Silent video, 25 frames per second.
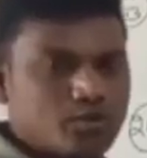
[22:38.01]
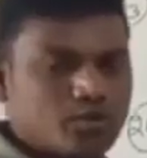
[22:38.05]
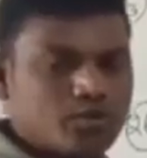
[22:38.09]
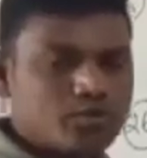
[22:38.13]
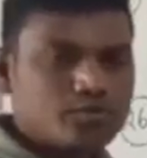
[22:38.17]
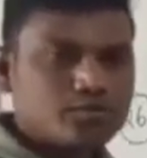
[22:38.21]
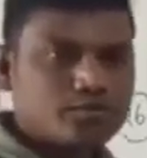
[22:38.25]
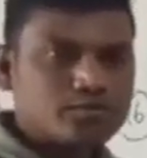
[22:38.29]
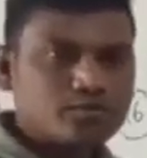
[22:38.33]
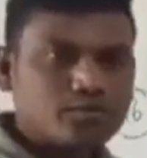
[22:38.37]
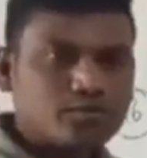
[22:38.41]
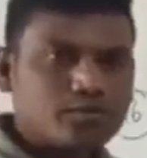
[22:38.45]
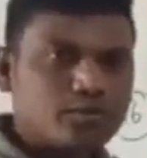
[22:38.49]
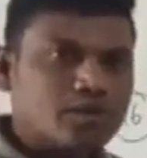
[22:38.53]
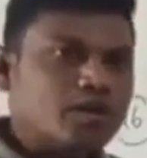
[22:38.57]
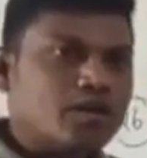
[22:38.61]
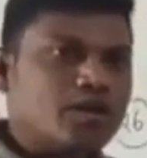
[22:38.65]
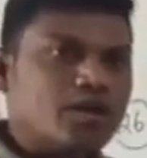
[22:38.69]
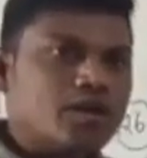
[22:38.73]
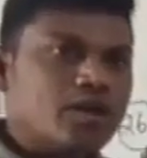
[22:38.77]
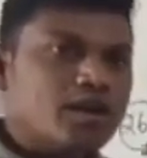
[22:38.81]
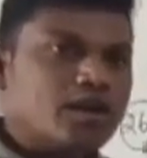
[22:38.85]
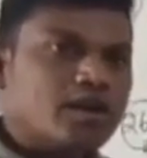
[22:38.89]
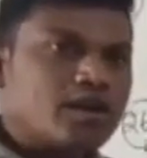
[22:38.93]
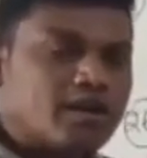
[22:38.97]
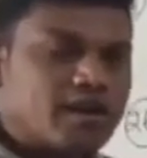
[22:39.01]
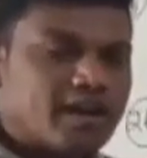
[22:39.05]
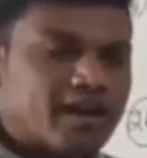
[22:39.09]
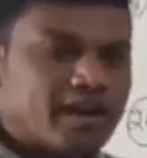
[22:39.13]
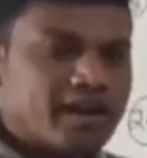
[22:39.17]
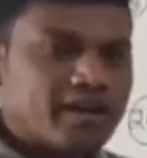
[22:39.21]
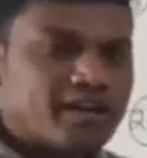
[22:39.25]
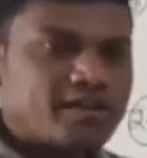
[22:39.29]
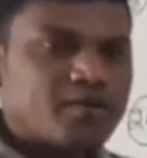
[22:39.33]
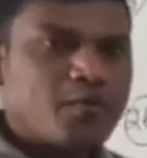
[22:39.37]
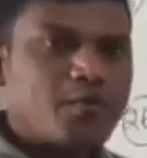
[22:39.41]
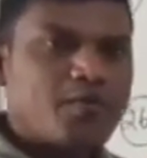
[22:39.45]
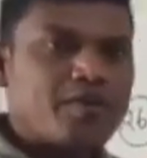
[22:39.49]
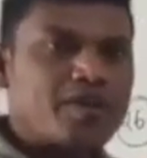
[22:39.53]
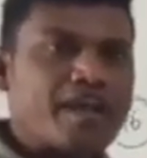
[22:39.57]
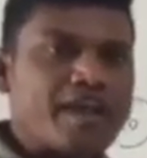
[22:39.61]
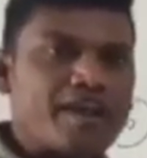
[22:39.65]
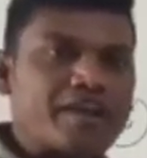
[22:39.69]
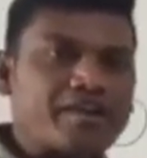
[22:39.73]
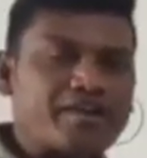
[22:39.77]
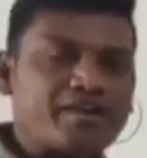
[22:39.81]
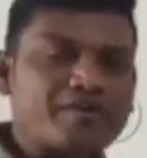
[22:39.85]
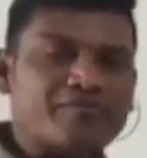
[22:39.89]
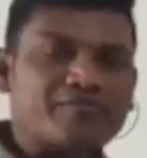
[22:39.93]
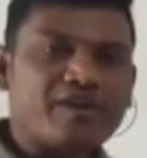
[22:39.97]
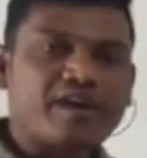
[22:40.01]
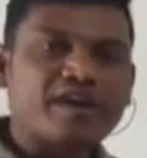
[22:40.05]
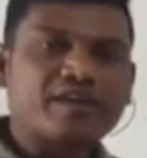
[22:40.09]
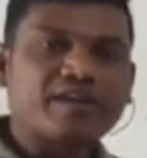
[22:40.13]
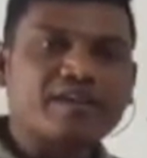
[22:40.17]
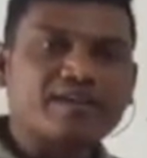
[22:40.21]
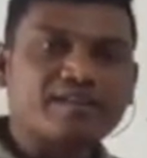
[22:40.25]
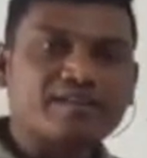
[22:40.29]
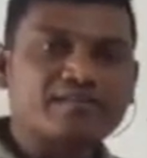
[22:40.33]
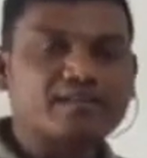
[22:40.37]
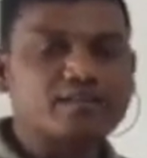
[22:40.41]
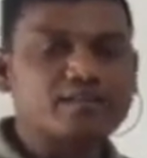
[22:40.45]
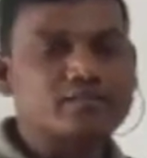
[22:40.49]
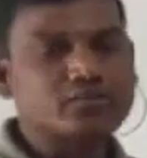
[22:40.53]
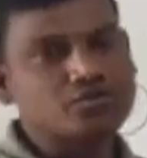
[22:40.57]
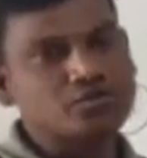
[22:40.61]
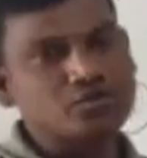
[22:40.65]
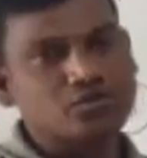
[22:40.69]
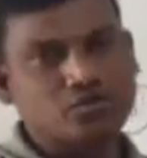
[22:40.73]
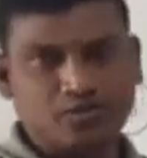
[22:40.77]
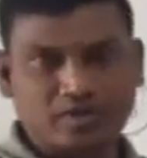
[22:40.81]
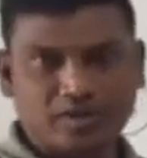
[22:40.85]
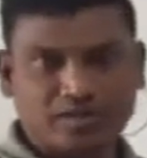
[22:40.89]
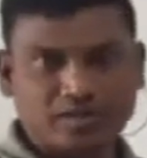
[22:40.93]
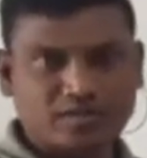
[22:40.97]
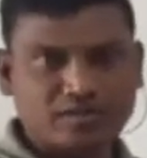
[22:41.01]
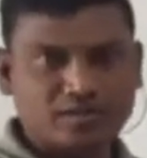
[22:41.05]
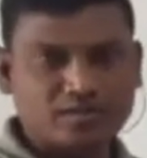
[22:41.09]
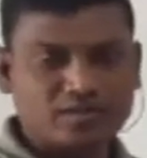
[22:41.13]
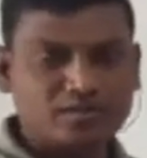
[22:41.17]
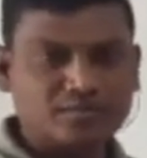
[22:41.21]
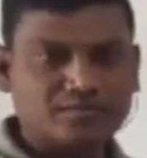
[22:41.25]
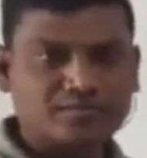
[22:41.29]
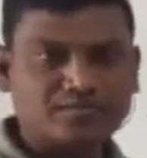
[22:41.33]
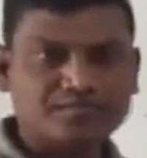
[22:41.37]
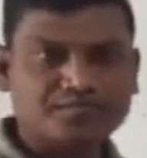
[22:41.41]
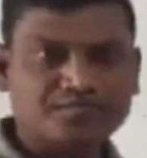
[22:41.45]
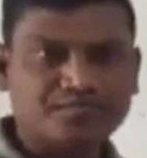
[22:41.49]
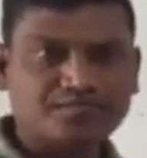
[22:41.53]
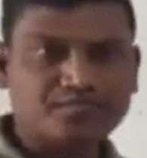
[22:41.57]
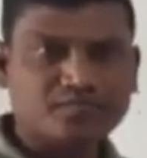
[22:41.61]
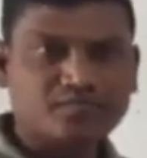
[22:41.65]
So current we can define in the two ways.